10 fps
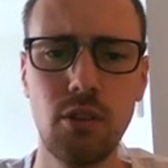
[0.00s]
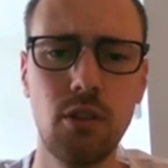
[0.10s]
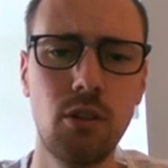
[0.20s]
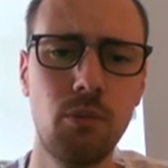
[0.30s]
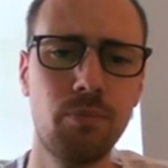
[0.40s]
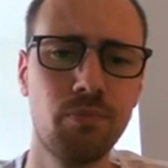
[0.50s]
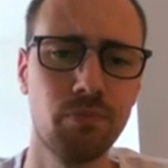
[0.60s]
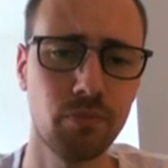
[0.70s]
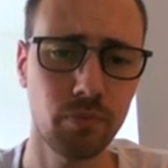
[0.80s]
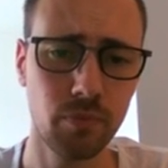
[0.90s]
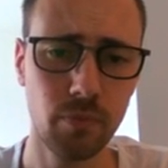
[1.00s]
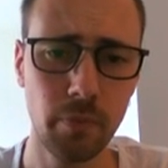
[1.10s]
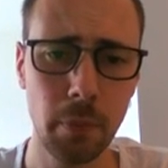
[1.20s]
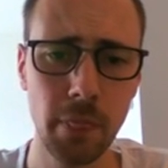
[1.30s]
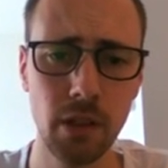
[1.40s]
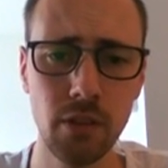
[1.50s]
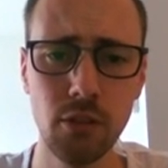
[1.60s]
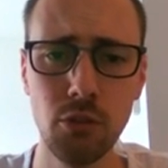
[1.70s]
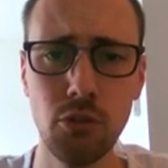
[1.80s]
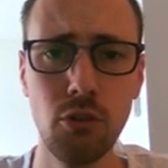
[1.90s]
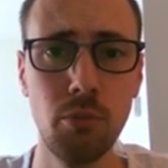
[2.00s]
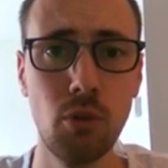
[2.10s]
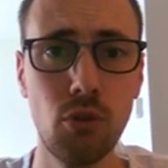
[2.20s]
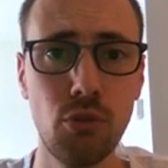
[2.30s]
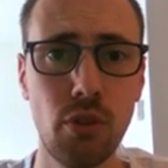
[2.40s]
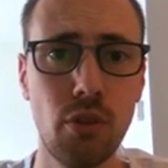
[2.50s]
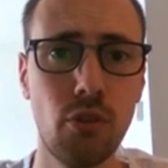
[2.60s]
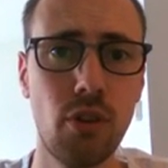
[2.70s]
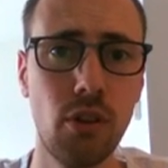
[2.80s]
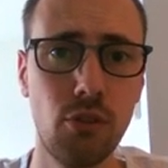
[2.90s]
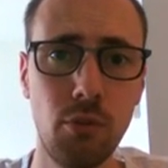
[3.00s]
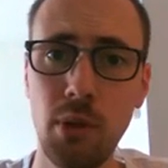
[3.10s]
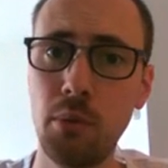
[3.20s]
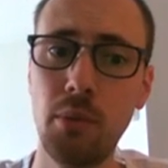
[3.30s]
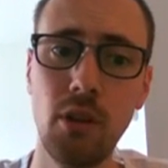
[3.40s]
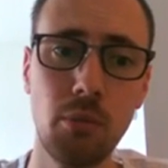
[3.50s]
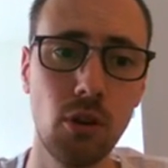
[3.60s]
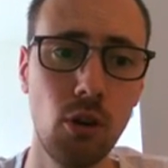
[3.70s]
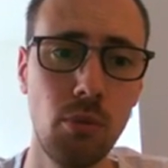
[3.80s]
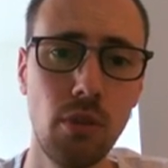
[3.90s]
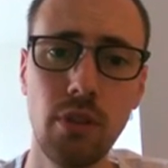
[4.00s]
So this was the report for the 3rd round of the BPB Limburg Open.